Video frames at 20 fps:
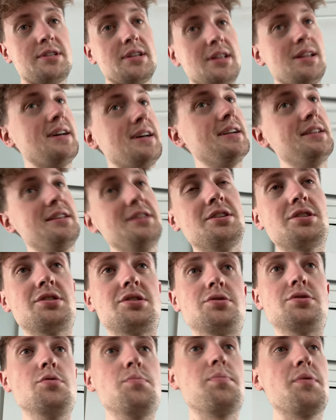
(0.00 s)
to like this
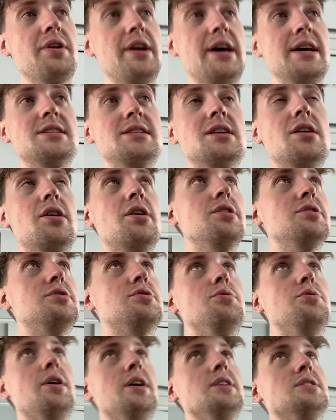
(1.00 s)
super nice area
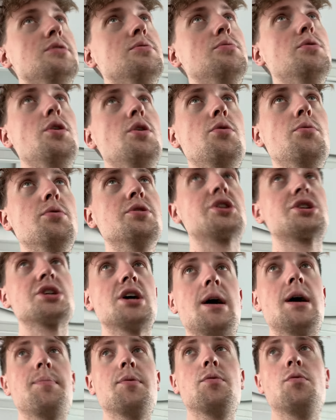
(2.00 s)
two days in a row. We're
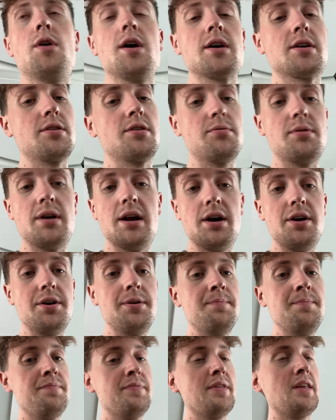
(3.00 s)
shopping, walking around,
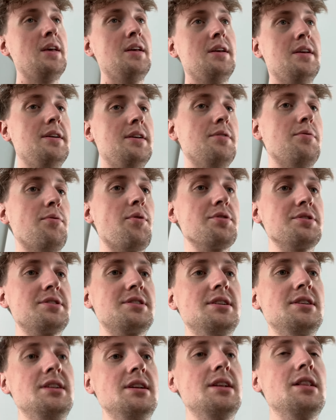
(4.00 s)
weren't
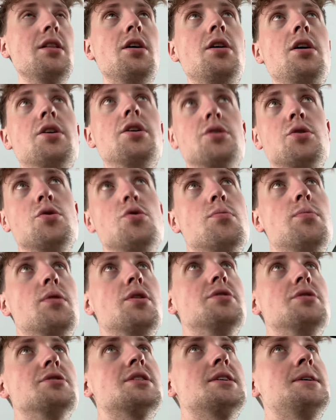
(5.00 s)
sitting in long
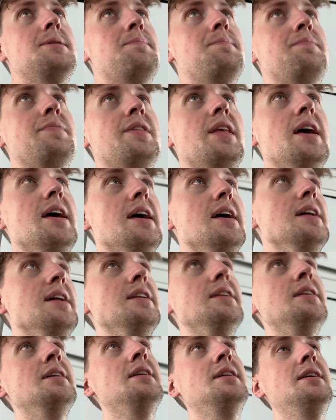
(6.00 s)
Ubers,
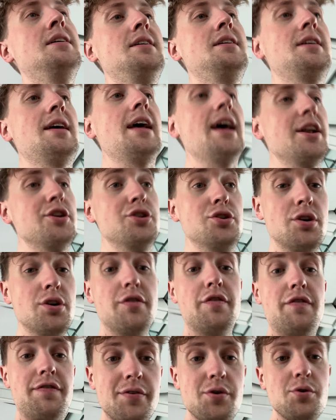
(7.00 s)
and had good
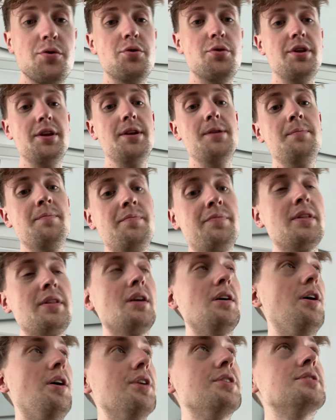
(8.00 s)
food. And
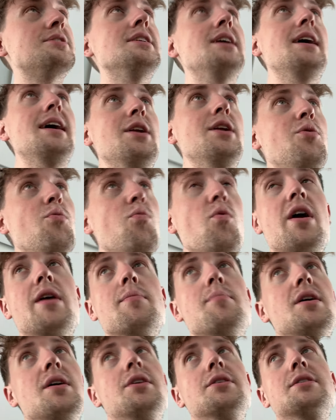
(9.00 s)
honestly, I had a way
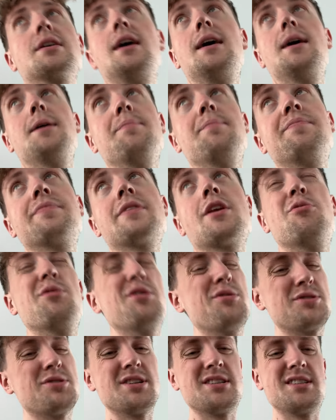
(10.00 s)
better time. We
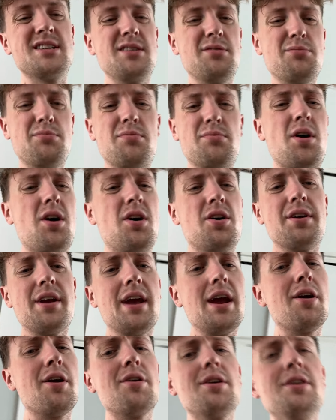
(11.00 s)
were just in the wrong
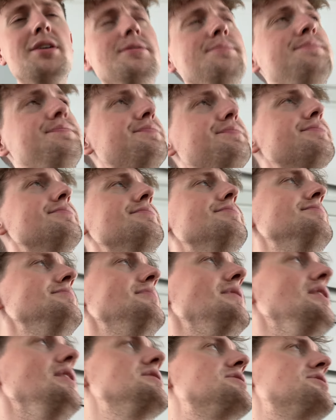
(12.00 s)
area.
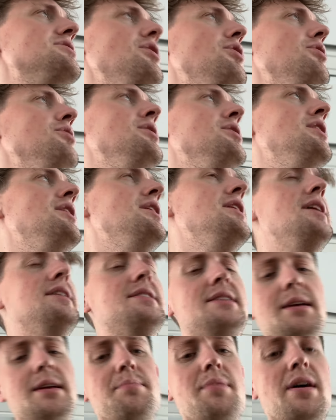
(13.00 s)
So I
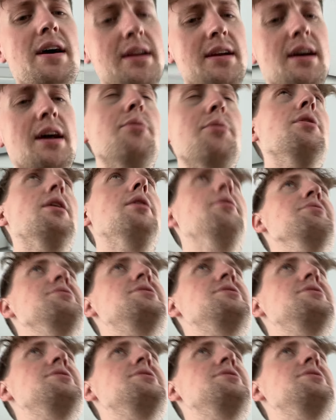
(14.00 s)
take back kind of what I was